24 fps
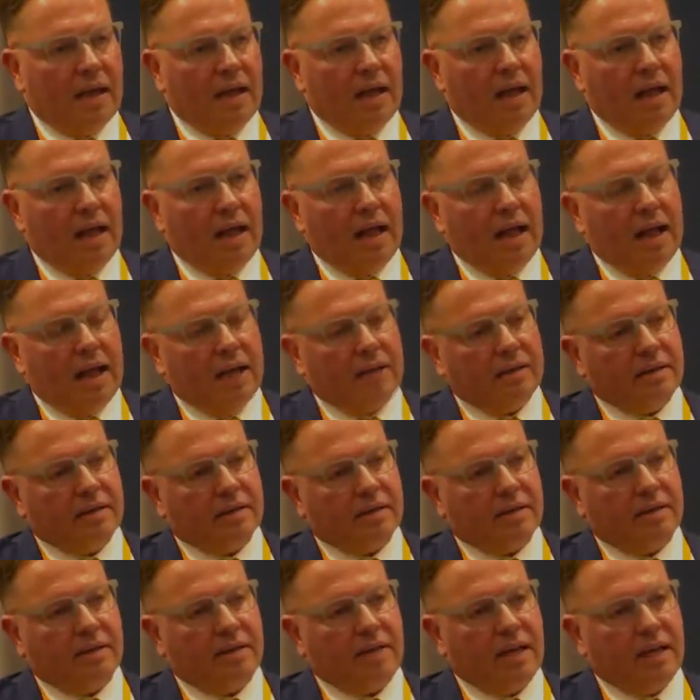And
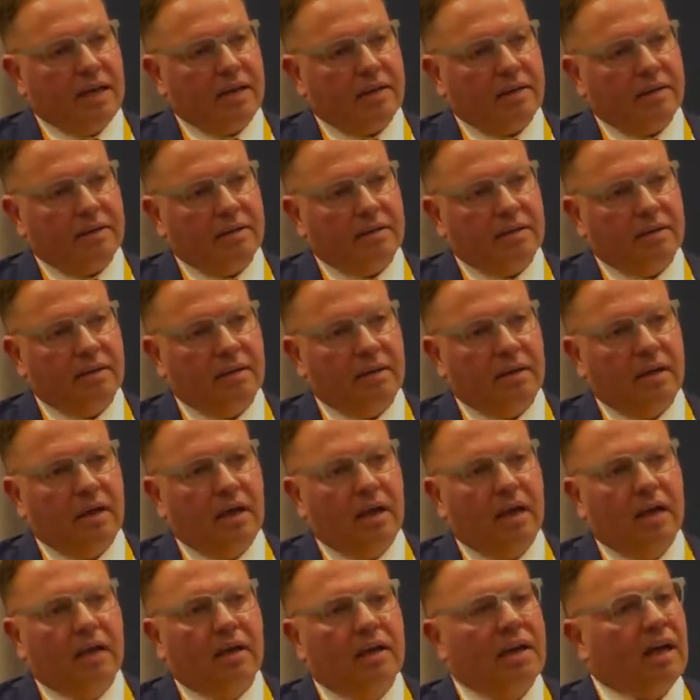then
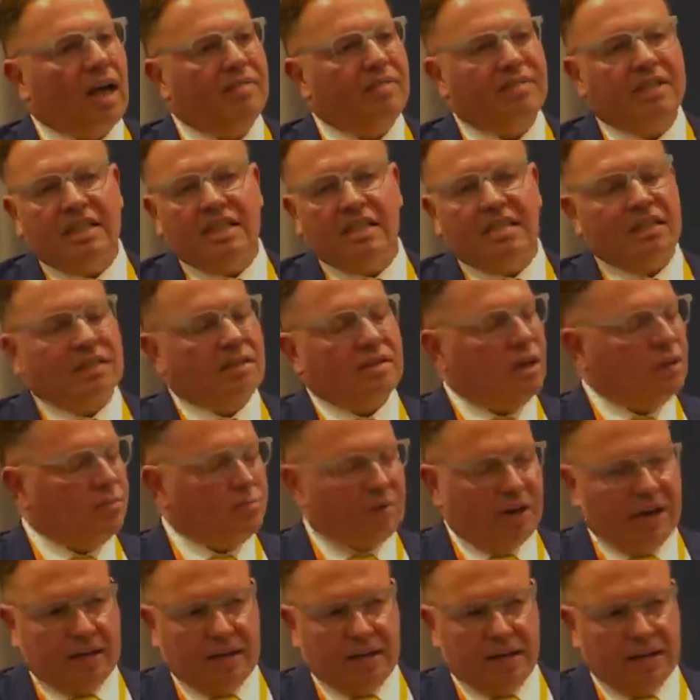governance is
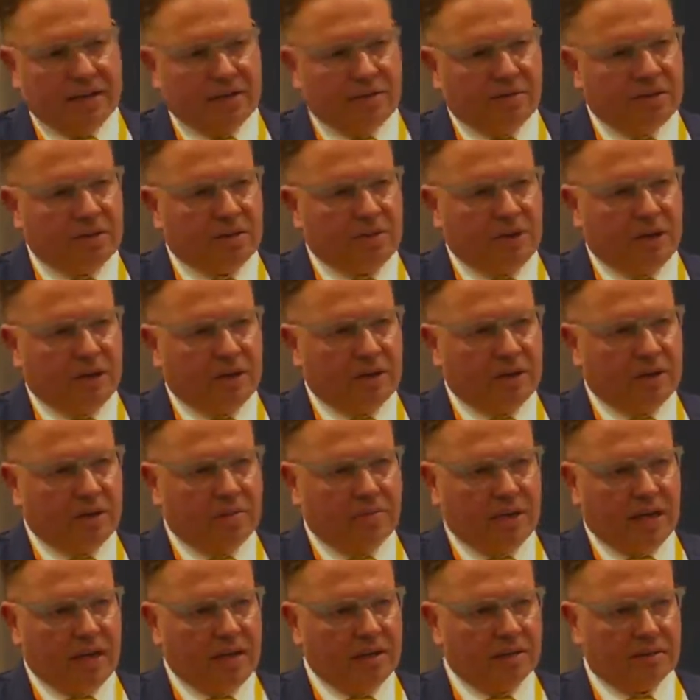no-brainer, as we've spoken
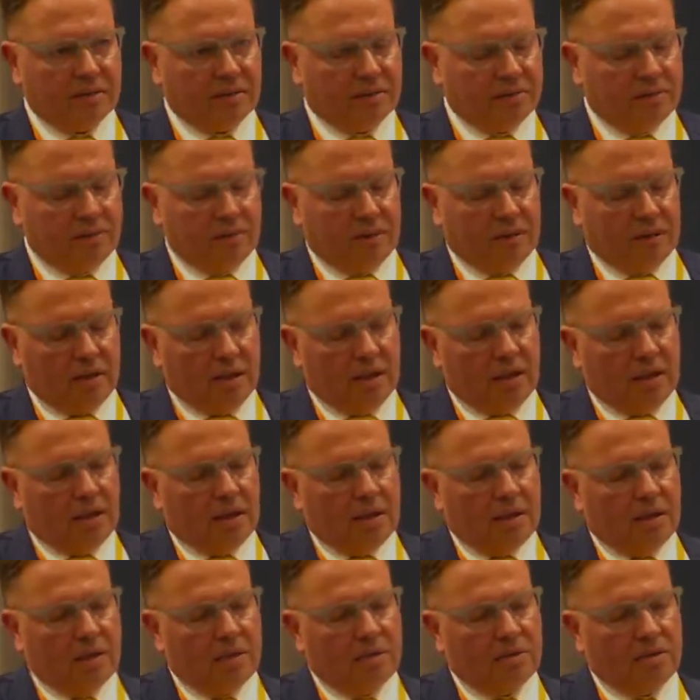about.
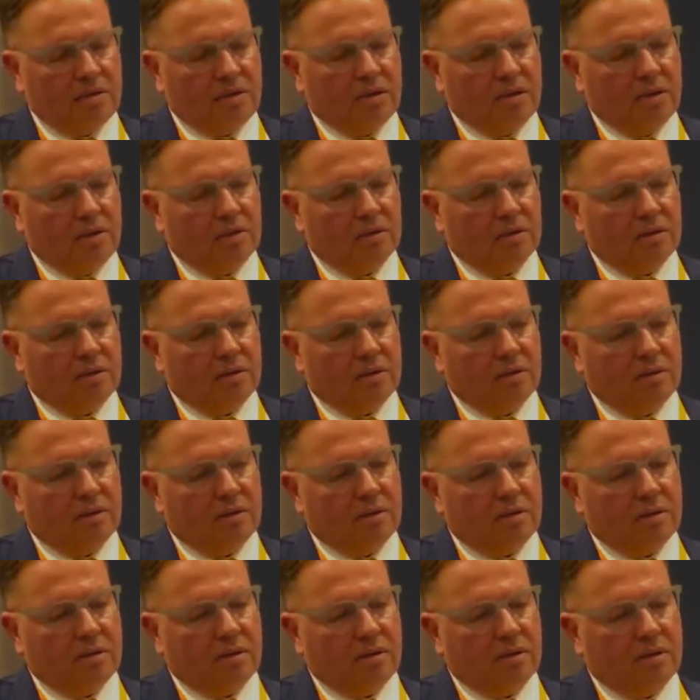So
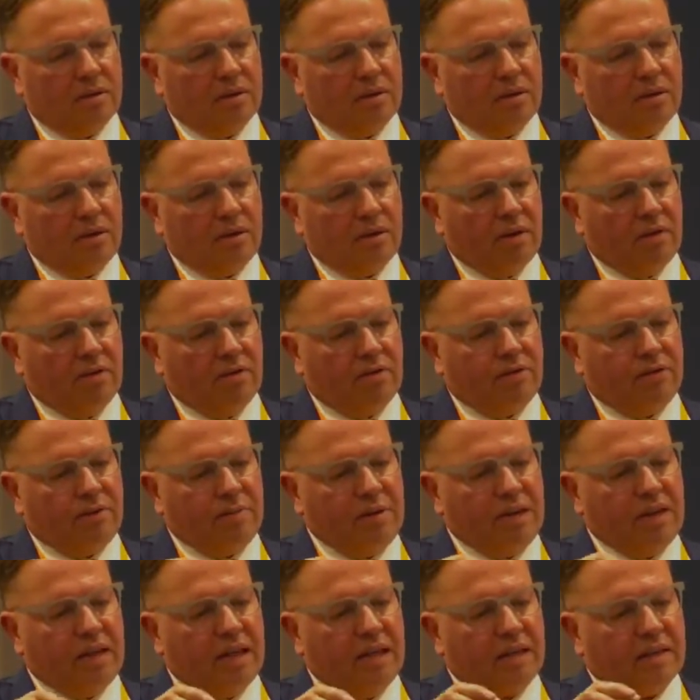for me,
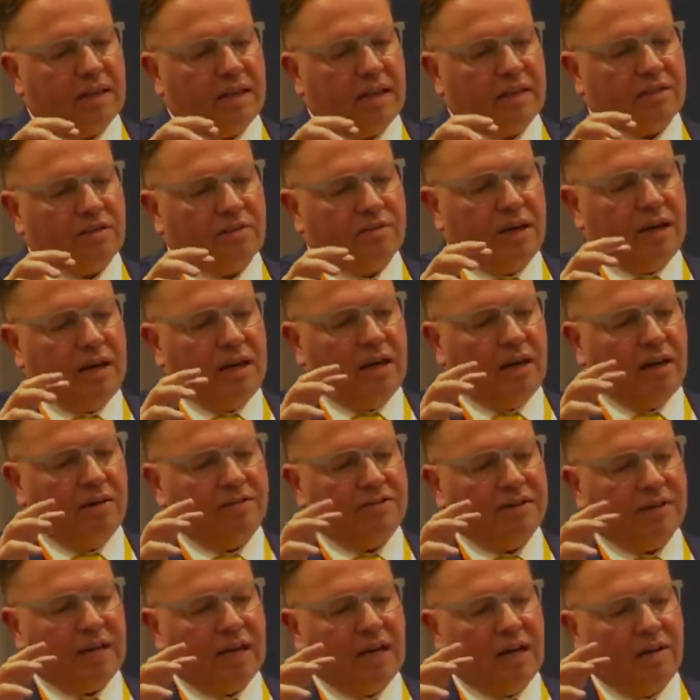that's really often
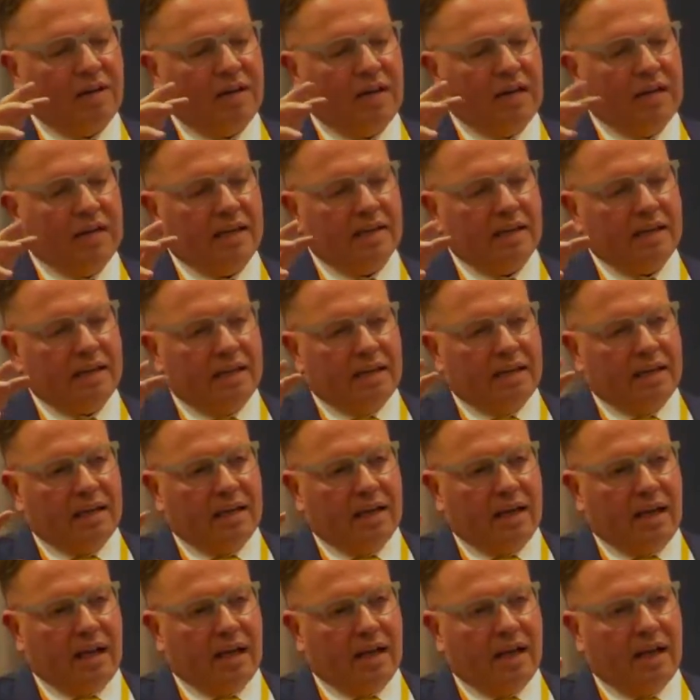how
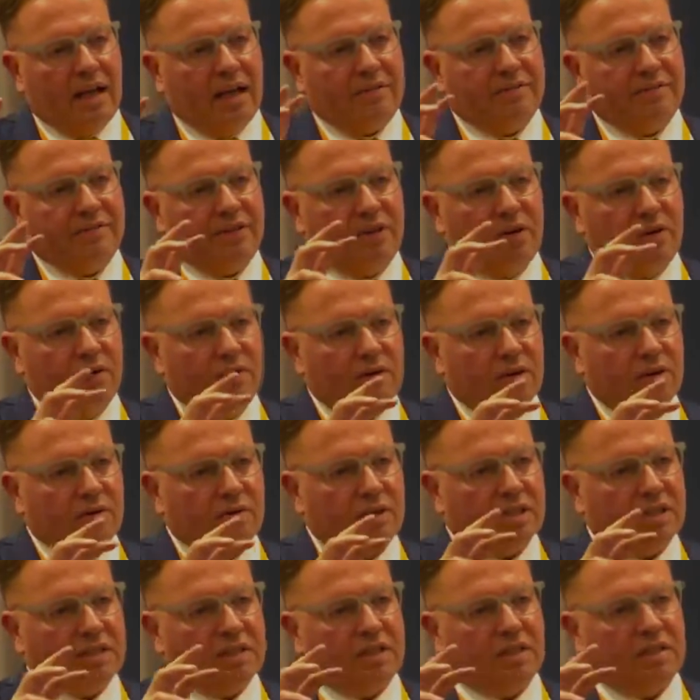I view the
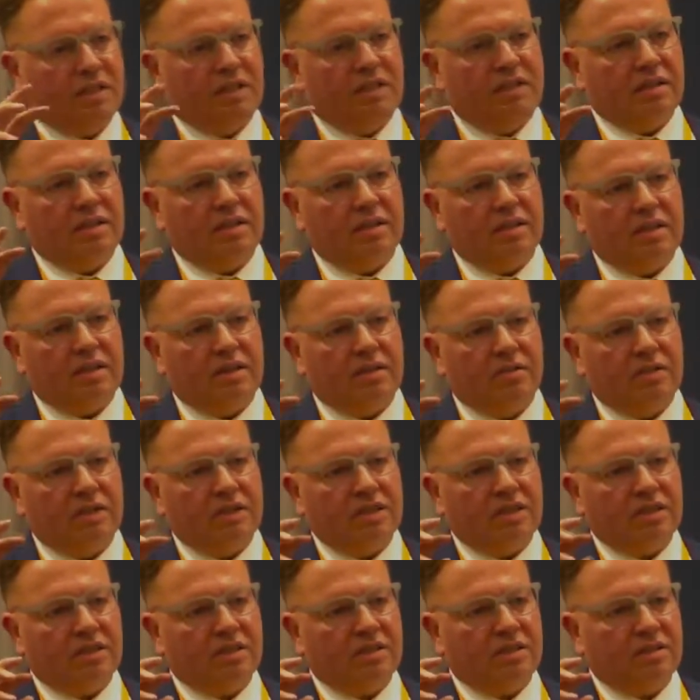risk, the risk
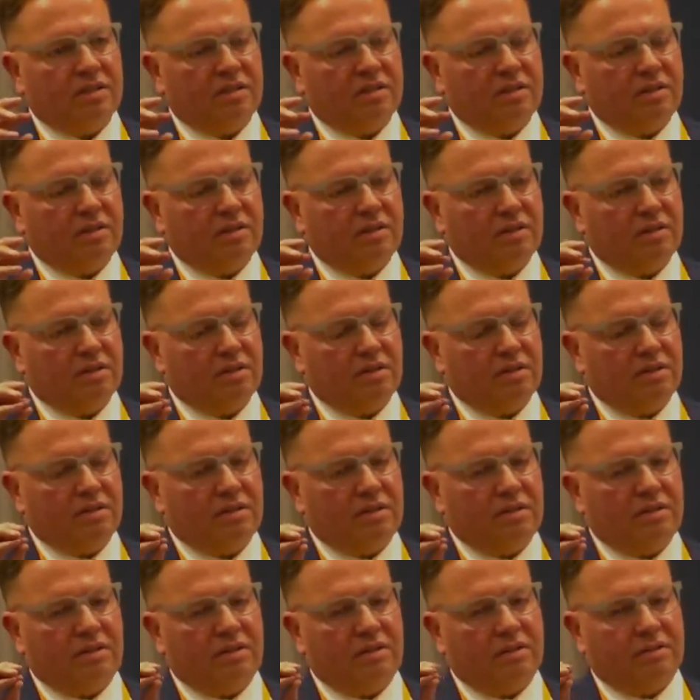
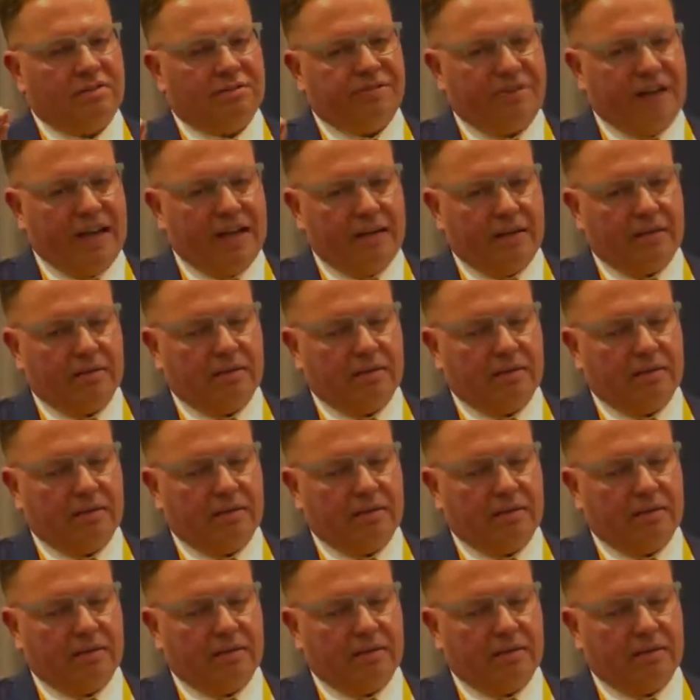to fail.